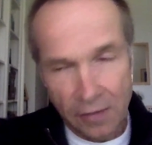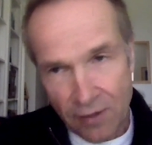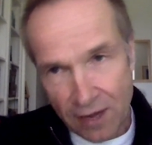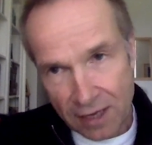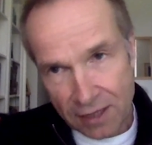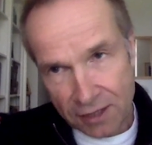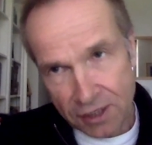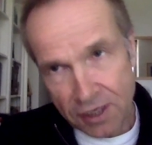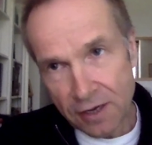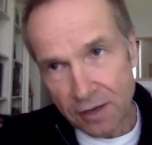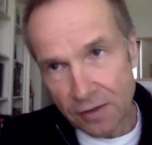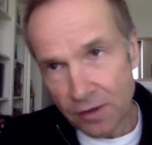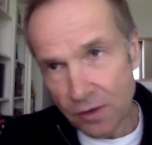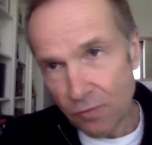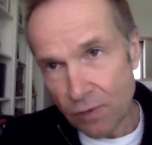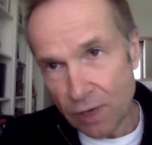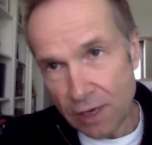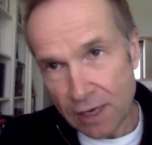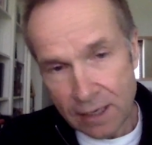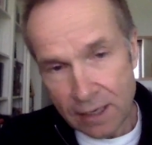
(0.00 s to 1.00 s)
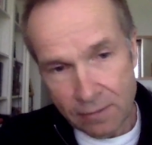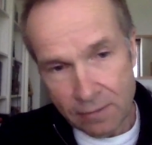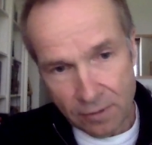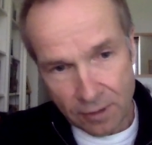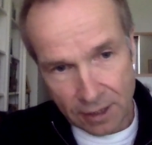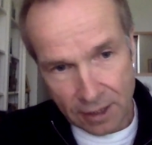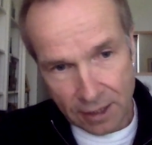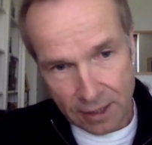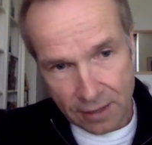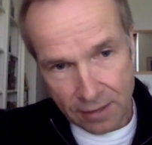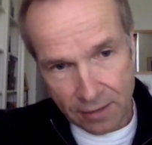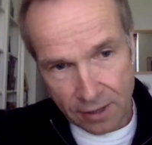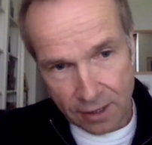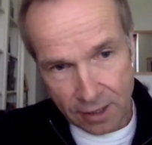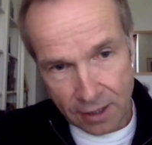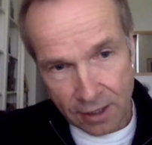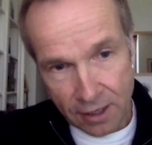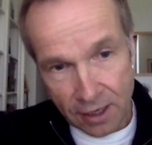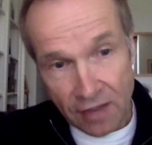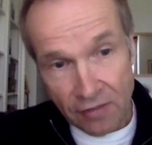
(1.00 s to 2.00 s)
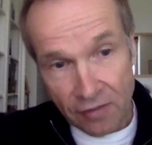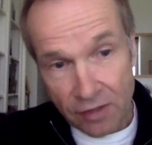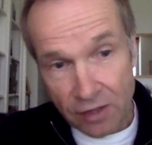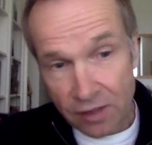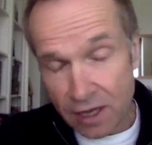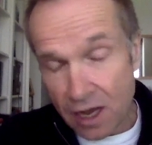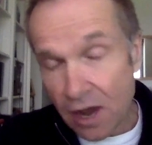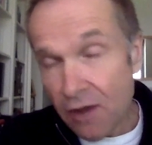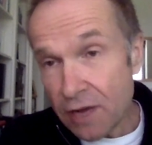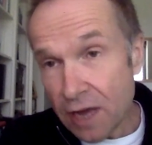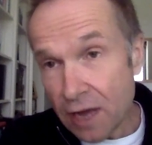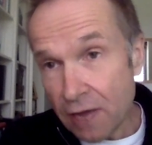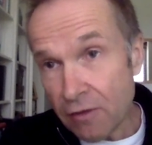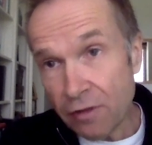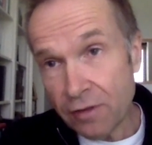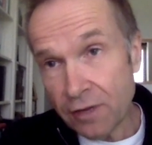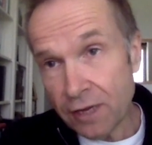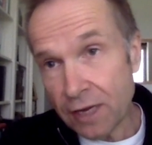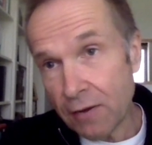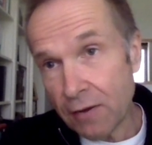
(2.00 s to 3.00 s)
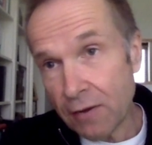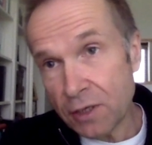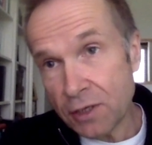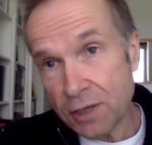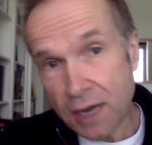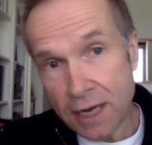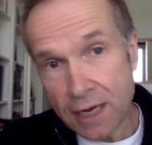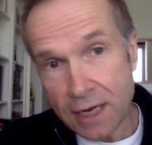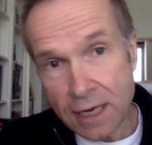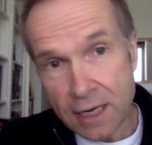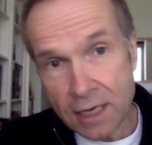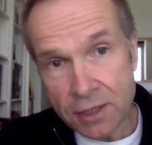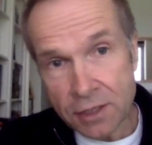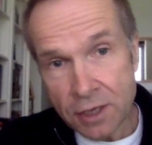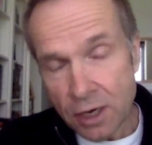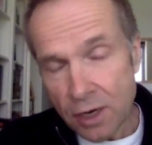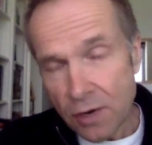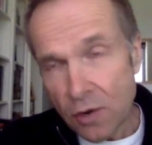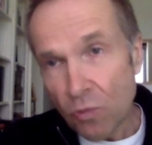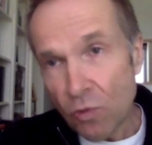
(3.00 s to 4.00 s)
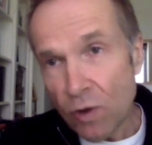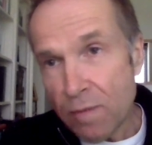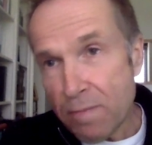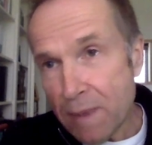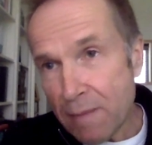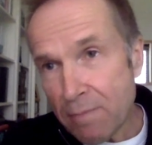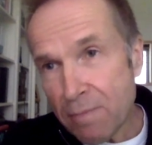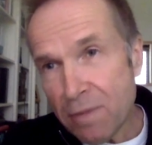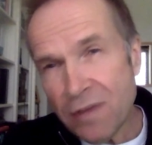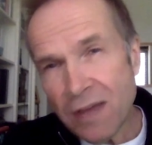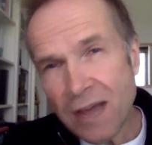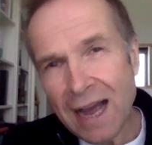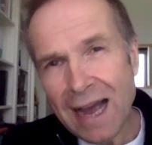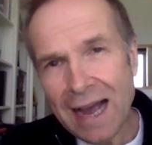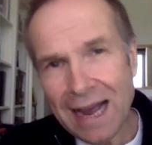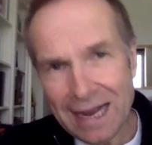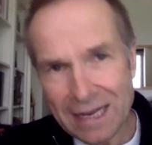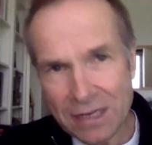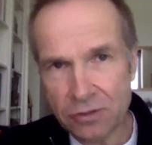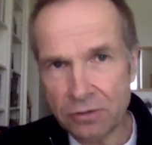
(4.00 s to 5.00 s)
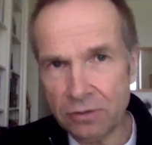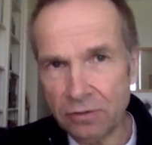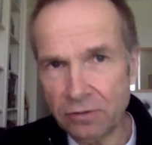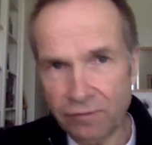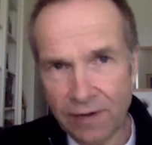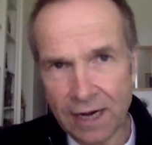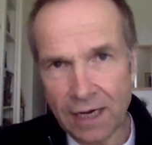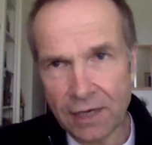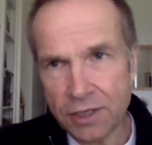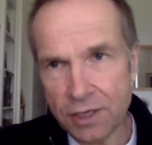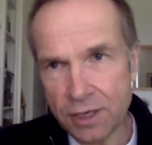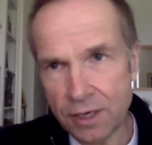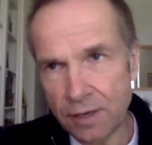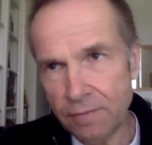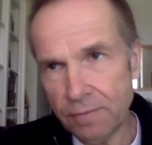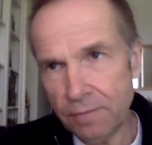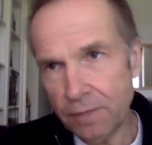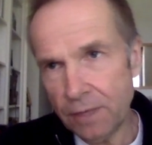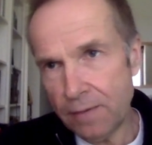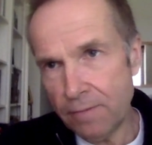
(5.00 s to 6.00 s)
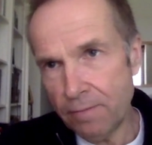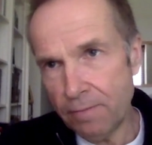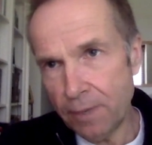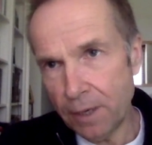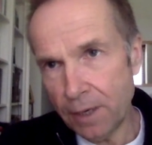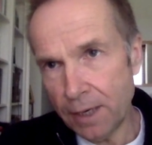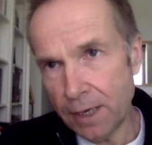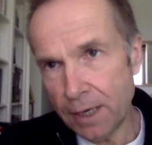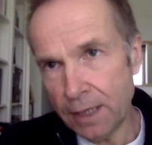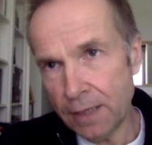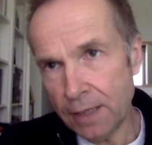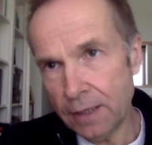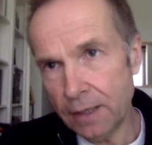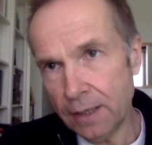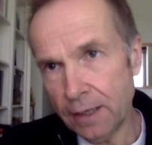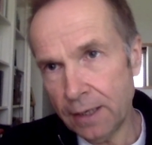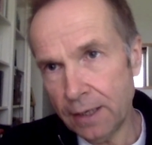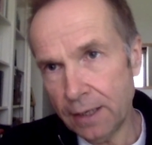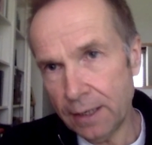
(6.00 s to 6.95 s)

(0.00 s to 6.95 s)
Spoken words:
That's another really key thing. The only other thing I would say is, remember the hassle factor in buying a